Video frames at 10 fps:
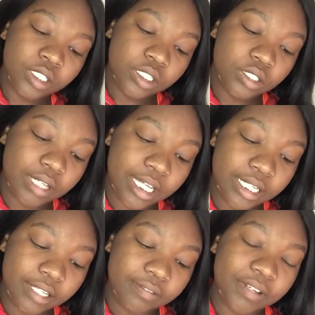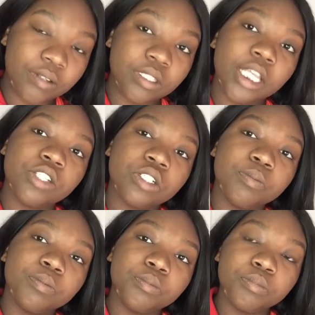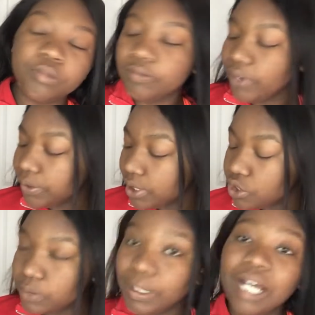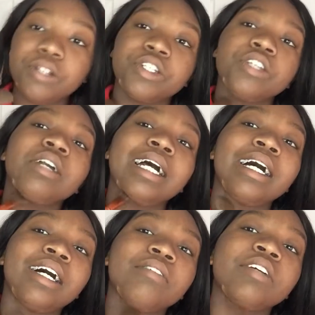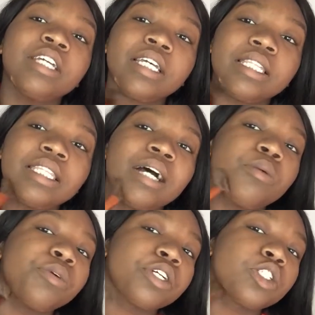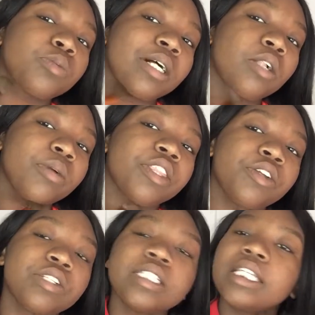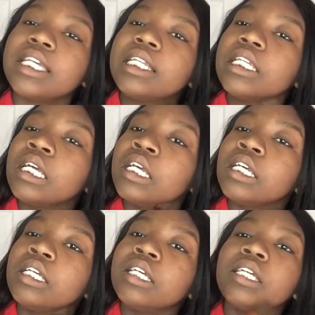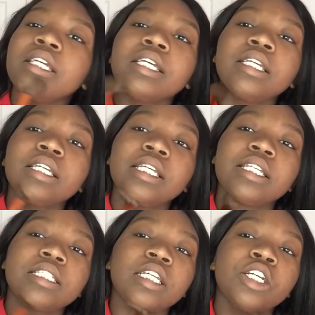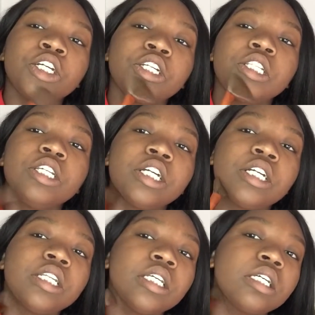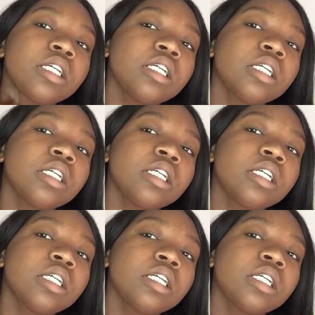So any foundation powder you have that works well with your skin is a good.